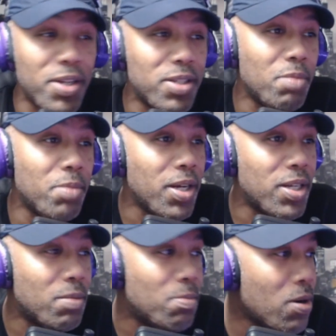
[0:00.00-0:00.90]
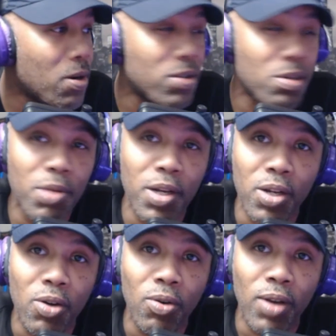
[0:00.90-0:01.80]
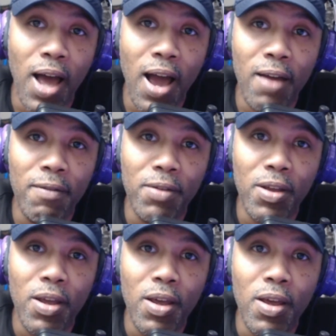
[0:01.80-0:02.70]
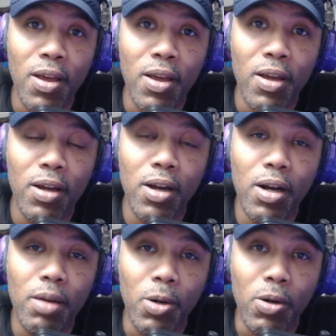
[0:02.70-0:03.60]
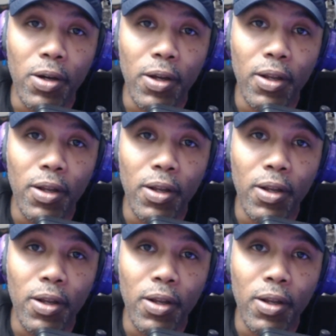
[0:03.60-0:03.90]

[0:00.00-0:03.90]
somebody to murder somebody on live? Come on.